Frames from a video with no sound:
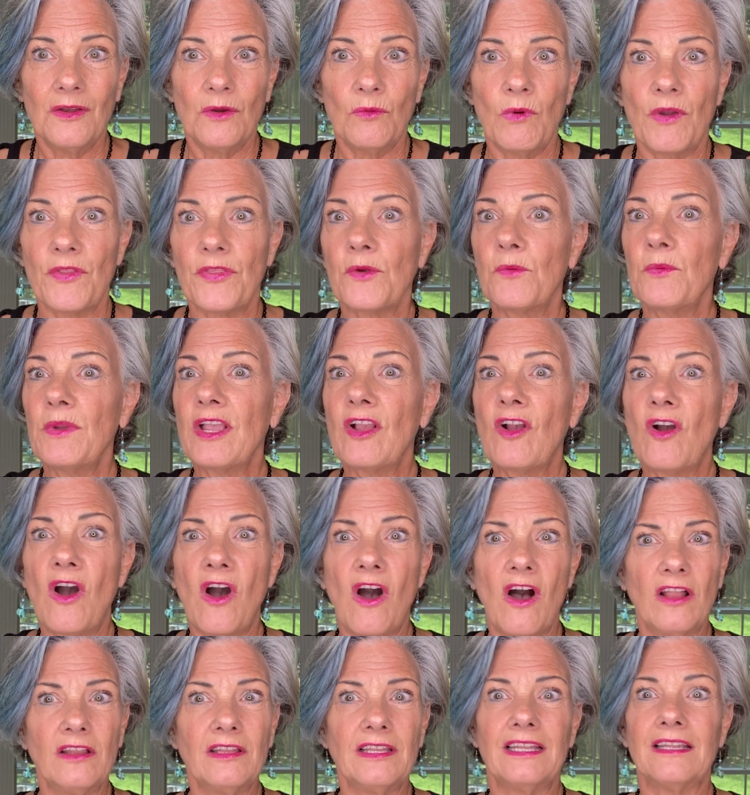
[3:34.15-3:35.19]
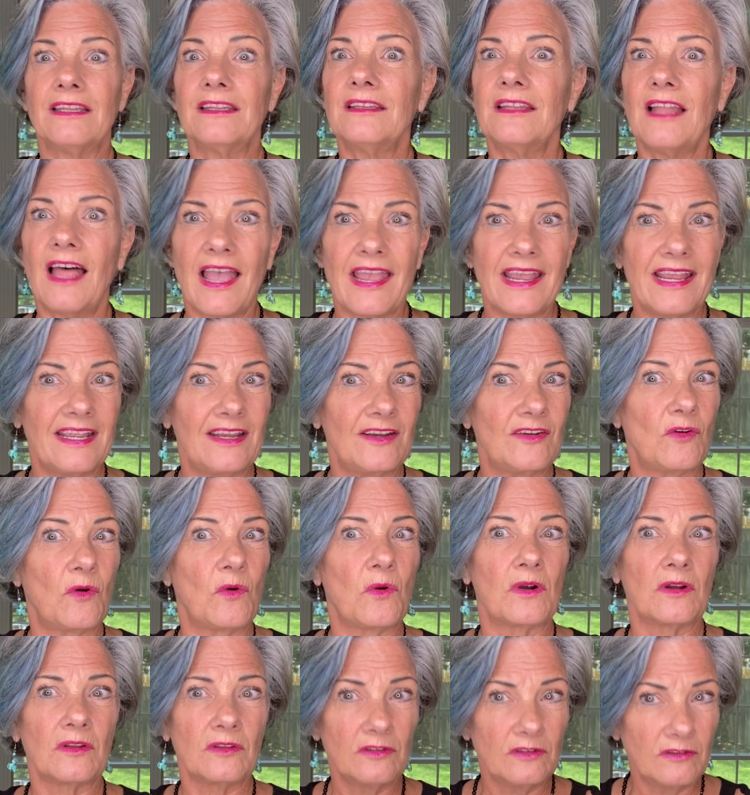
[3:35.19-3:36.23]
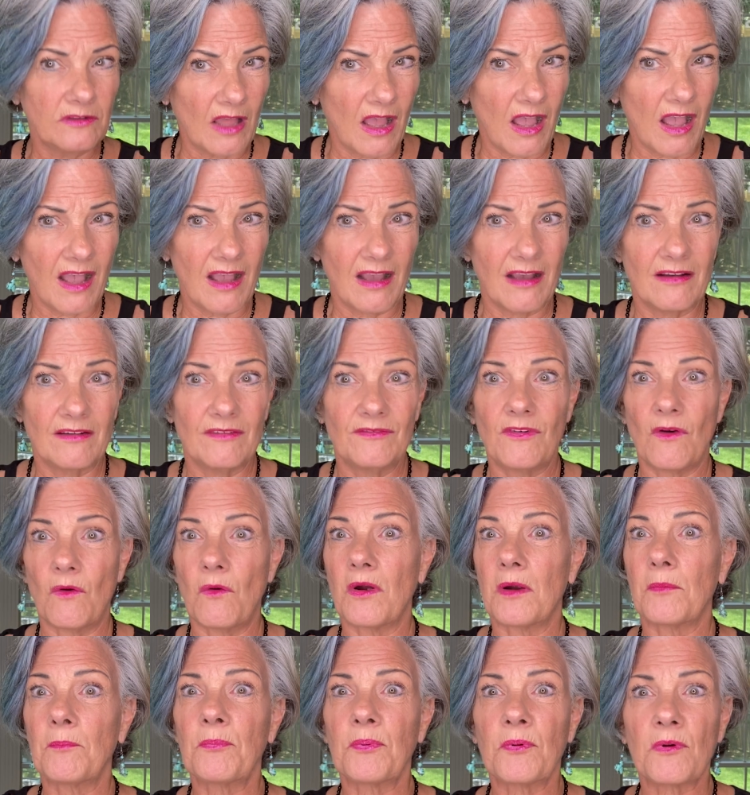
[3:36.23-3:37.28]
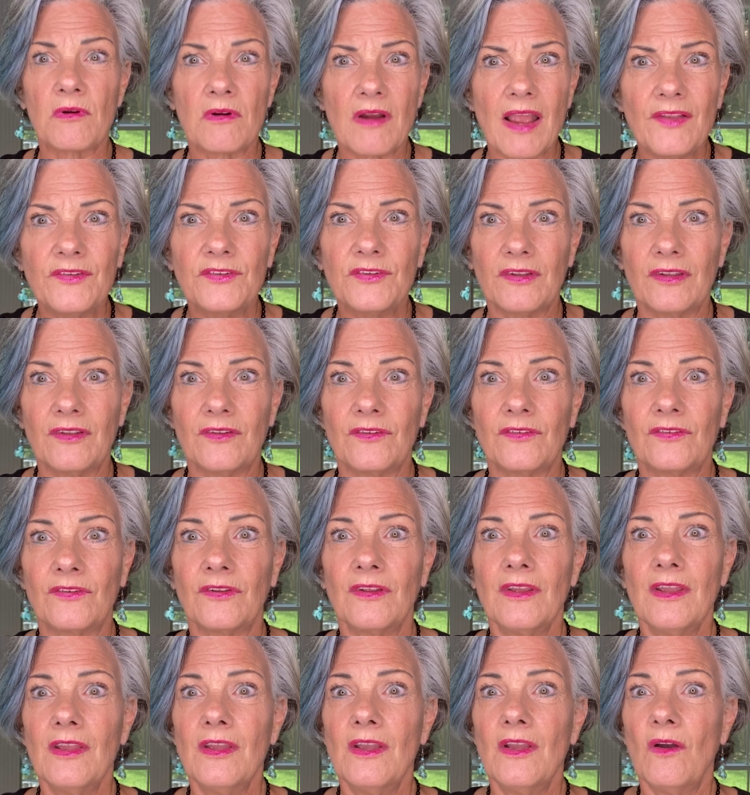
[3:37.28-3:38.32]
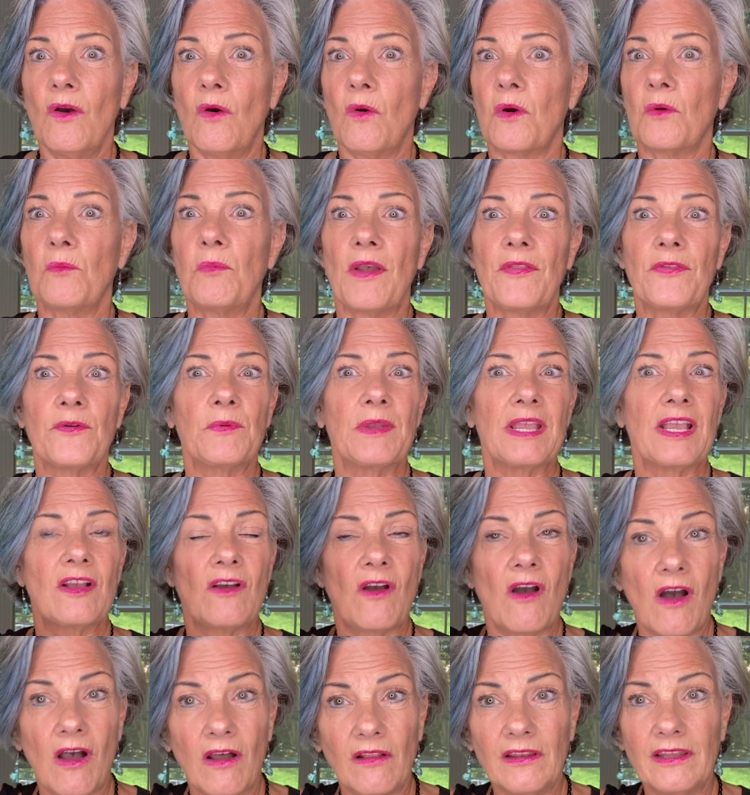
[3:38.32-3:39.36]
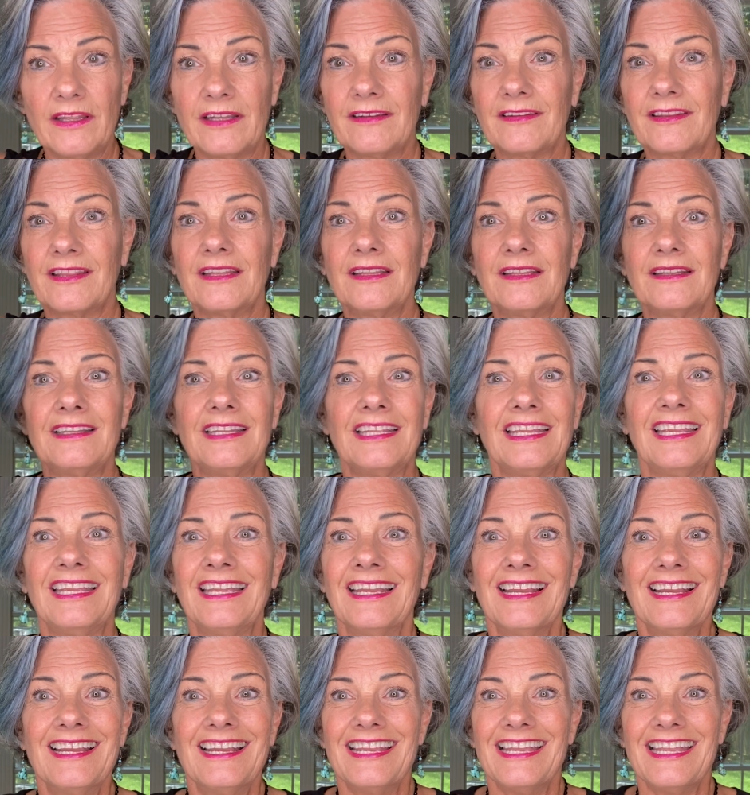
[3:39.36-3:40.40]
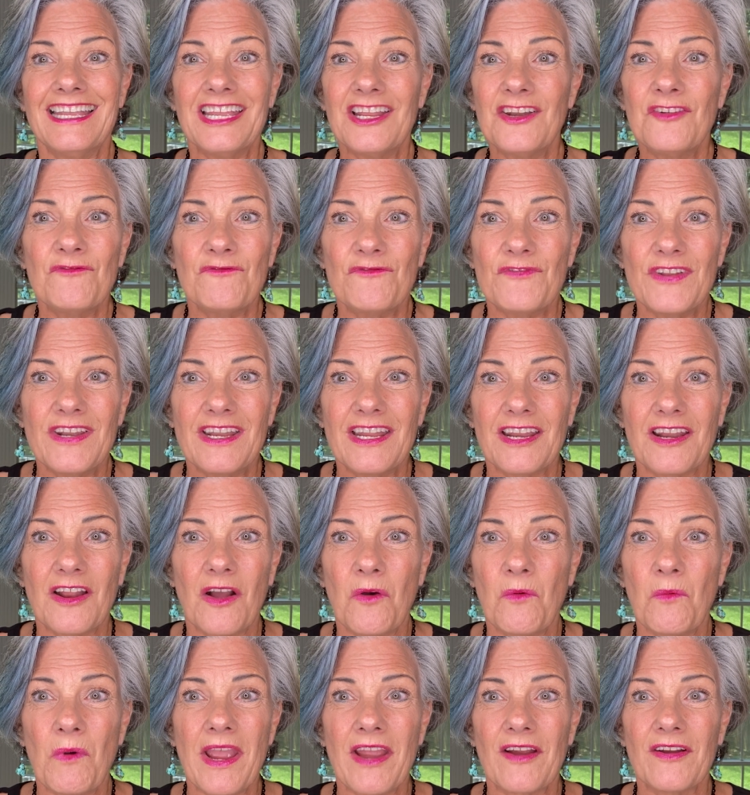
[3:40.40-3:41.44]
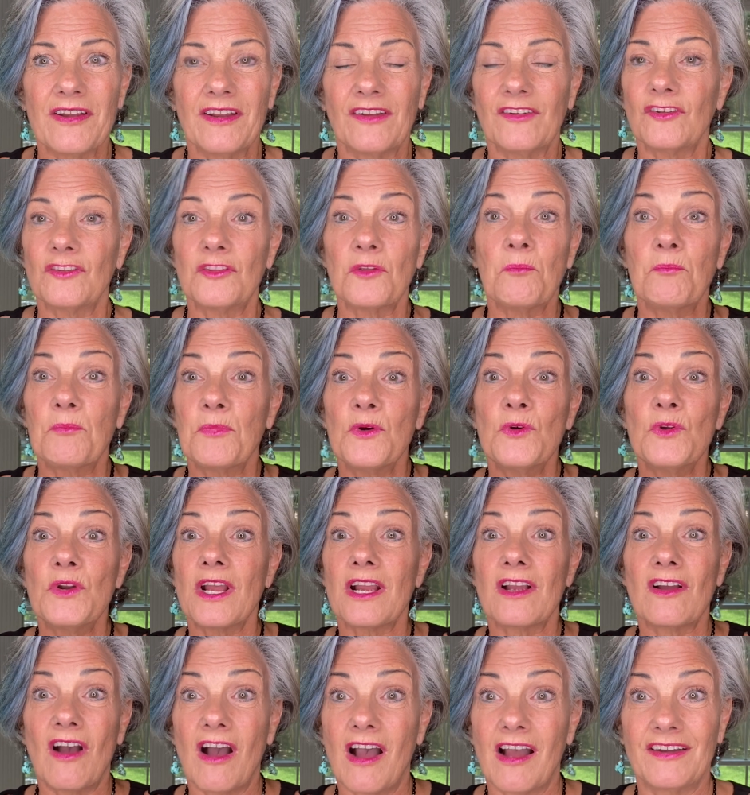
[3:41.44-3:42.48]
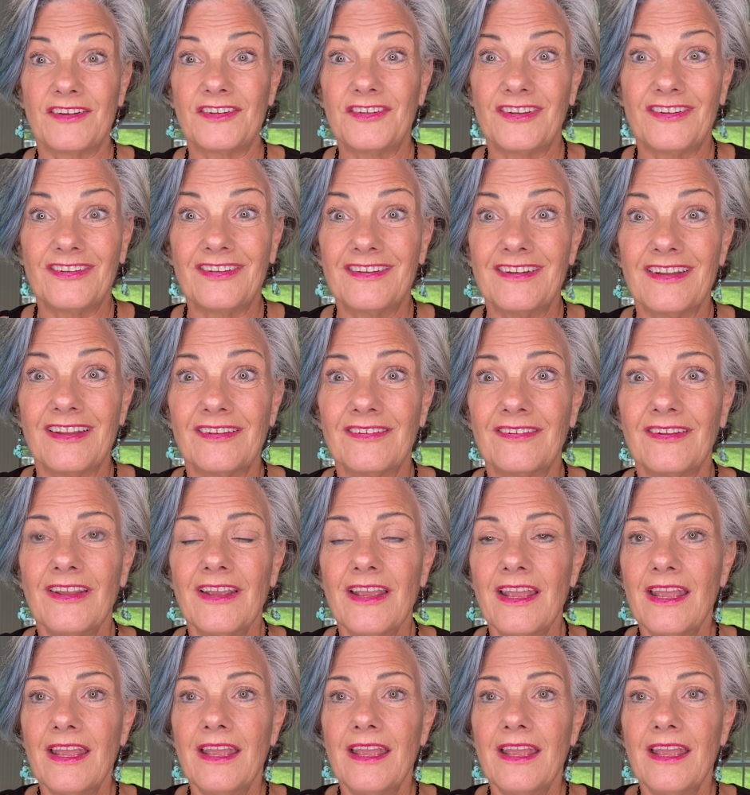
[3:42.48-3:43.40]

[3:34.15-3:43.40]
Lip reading: Whether we call it light or love or presence, or whether we call it the infinite awareness, the Buddha consciousness,